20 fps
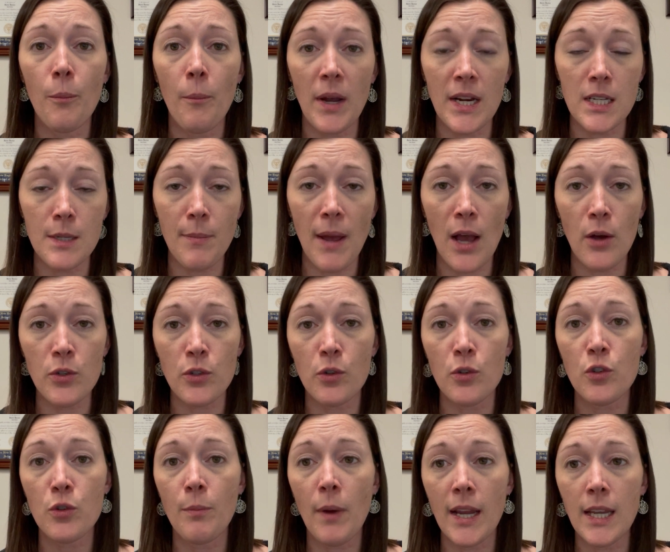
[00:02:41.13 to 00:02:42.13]
my spouse or
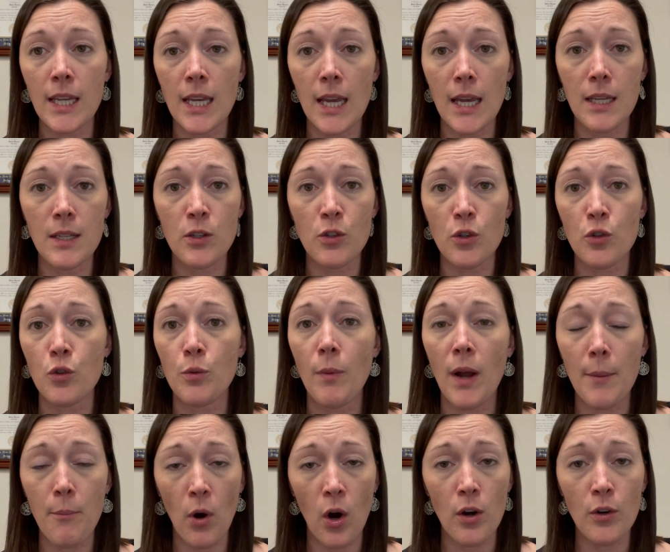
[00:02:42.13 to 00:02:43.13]
to my kids or to
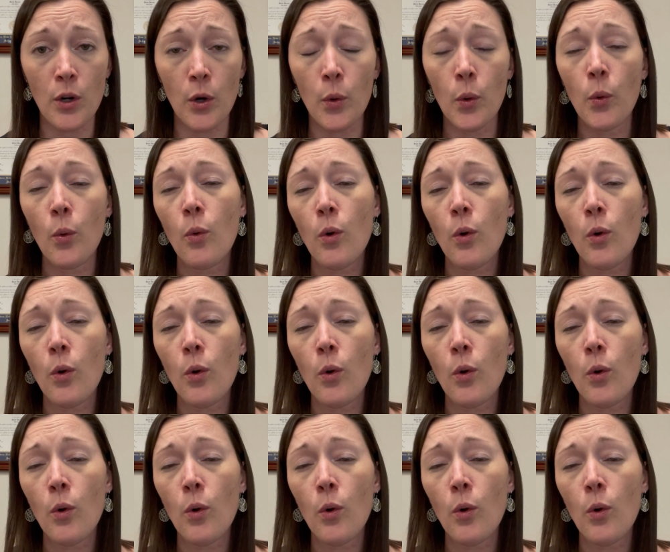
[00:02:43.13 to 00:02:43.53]
my partner